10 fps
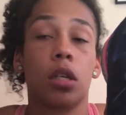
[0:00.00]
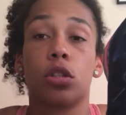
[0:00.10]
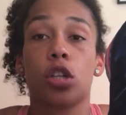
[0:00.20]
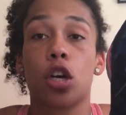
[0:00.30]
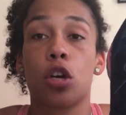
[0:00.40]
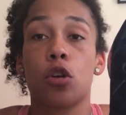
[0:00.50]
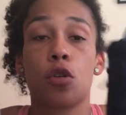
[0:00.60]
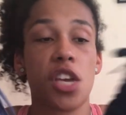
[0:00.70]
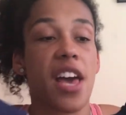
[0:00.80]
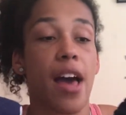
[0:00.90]
So
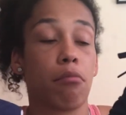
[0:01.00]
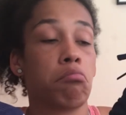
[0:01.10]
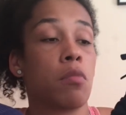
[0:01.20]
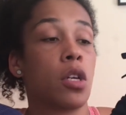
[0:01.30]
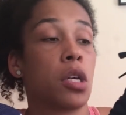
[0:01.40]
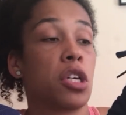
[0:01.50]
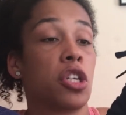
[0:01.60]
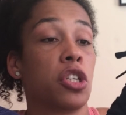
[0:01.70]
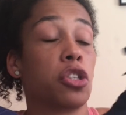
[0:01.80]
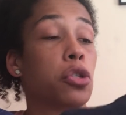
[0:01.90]
yeah,
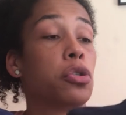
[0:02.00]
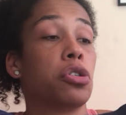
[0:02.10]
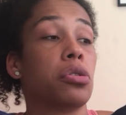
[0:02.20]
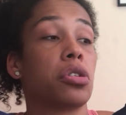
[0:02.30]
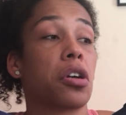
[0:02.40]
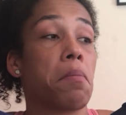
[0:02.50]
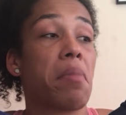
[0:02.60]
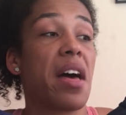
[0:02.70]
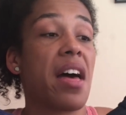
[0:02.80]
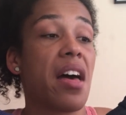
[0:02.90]
your two shoes to
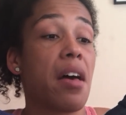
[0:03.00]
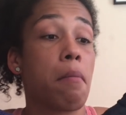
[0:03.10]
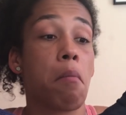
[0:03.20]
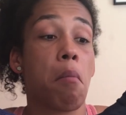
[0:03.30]
compare.